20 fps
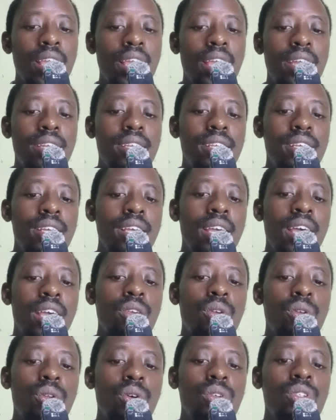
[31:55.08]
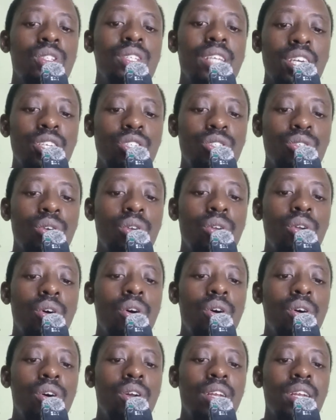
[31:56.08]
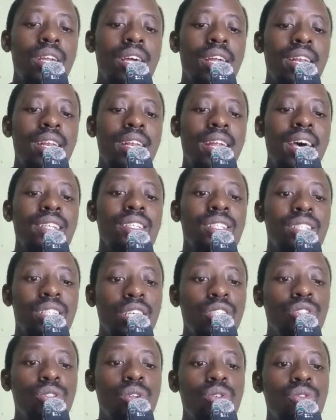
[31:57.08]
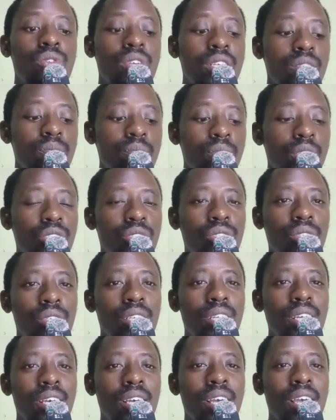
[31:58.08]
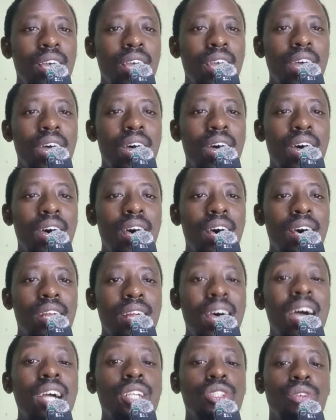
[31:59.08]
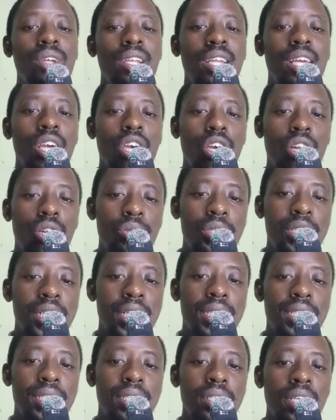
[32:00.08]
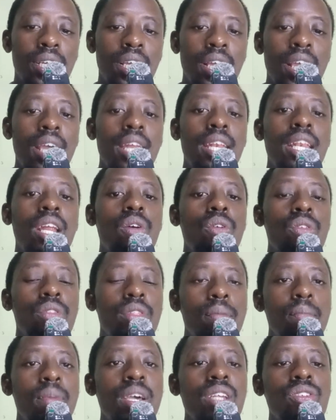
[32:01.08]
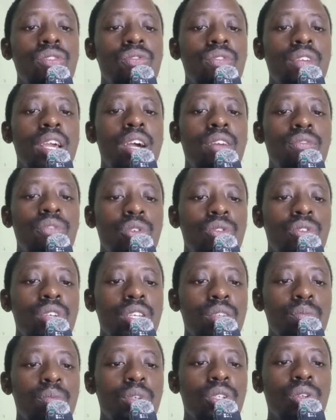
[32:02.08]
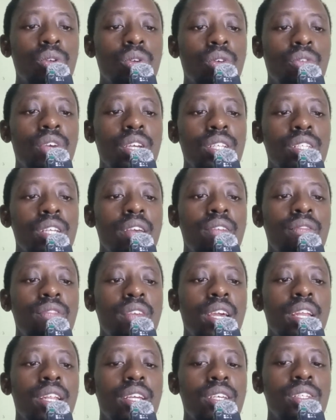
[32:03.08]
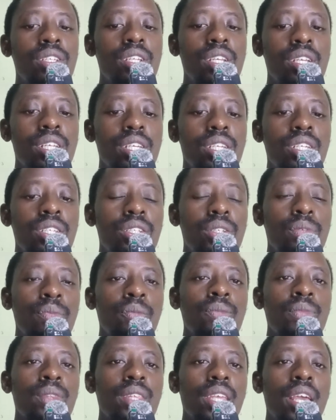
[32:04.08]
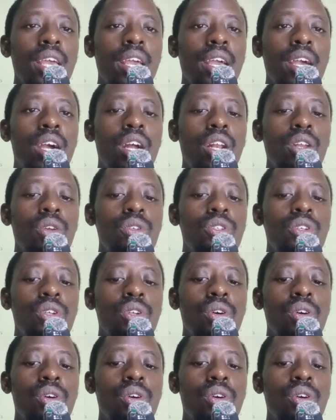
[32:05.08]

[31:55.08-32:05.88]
And here, sexual or non-sexual transmission are actually included. Now, the mens rea for transmission of HIV and STDs include,